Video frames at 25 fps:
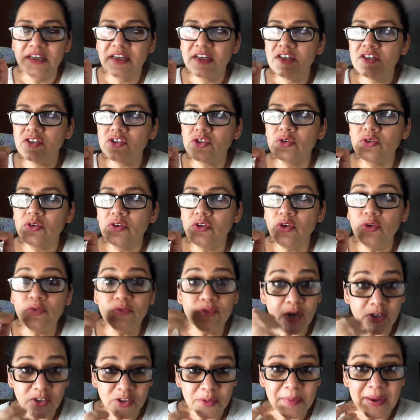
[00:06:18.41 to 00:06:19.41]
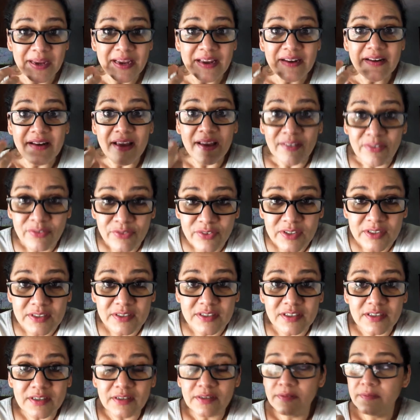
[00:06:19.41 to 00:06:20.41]
So you've got to make an
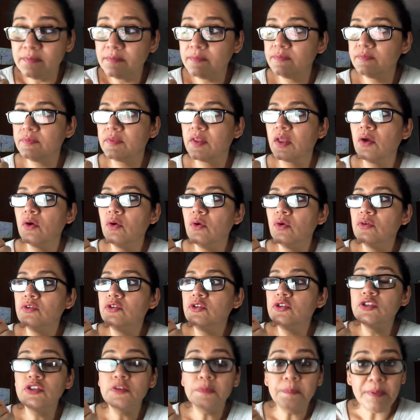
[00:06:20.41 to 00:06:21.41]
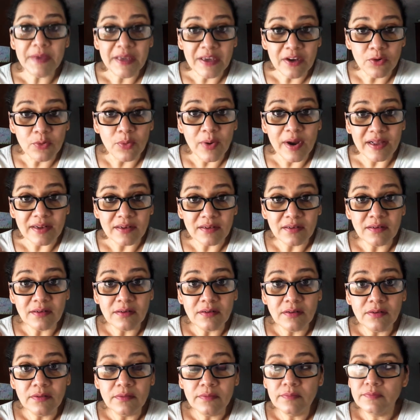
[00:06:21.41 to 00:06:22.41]
effort. To speak well,
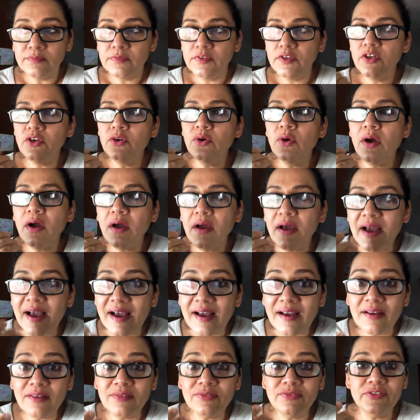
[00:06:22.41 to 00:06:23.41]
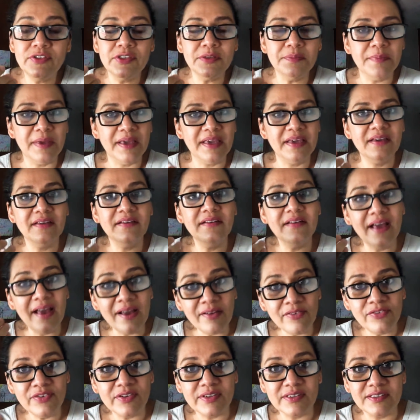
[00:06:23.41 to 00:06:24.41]
you have to make an
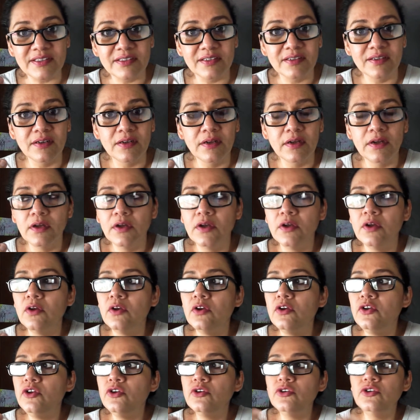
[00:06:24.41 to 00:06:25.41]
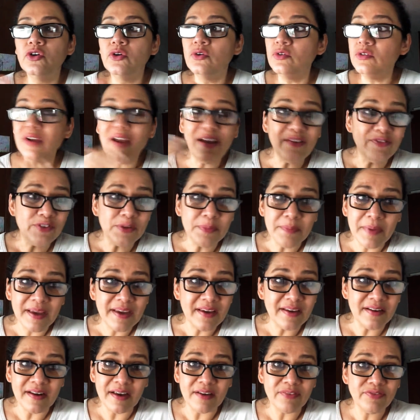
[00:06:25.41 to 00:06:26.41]
effort. You don't have to make
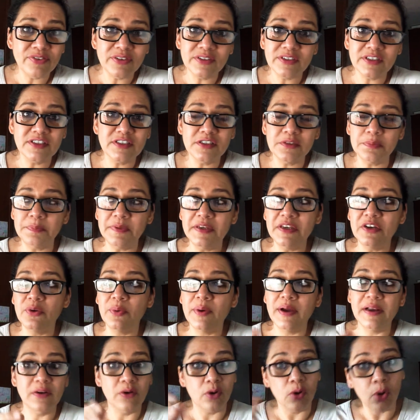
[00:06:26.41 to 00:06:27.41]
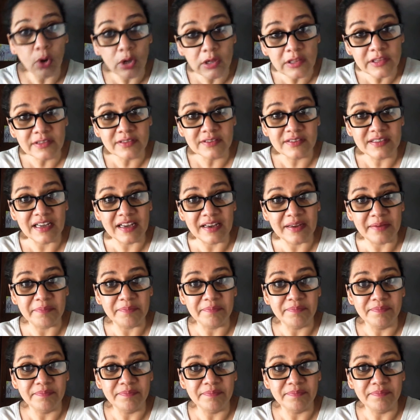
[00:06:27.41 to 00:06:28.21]
an effort and speak well all the time.